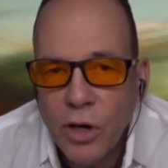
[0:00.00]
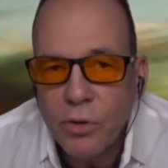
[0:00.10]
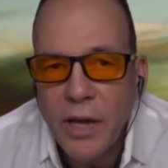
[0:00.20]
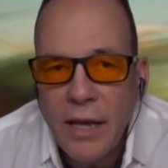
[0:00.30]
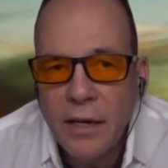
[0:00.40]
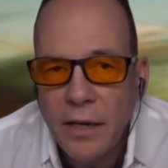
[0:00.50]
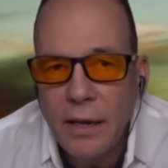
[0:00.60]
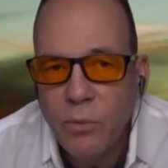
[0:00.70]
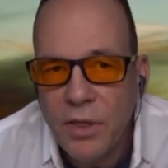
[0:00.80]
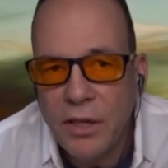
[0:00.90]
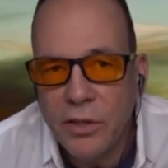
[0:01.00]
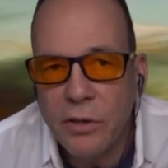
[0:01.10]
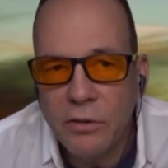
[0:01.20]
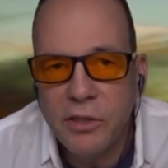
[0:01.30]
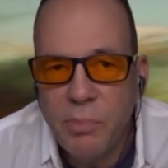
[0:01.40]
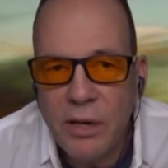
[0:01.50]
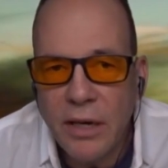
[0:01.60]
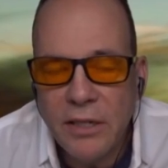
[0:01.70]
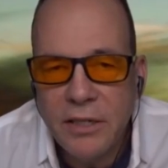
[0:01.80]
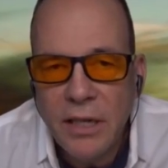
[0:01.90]
created with eternal
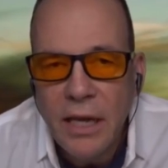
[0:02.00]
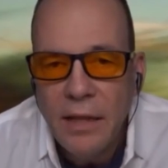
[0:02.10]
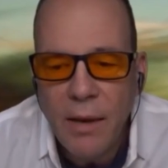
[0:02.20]
spirits.